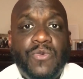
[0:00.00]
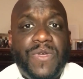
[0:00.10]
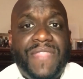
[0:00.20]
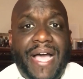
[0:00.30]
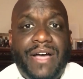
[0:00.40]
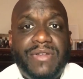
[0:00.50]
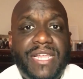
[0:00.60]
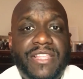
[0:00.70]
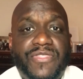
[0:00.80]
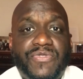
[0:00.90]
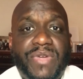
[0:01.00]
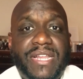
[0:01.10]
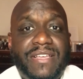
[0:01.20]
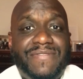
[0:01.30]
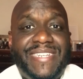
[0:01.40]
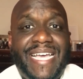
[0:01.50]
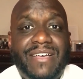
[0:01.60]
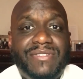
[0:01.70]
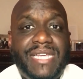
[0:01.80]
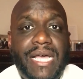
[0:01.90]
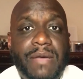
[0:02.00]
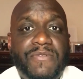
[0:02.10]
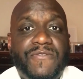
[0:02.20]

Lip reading: without any threat of downtime,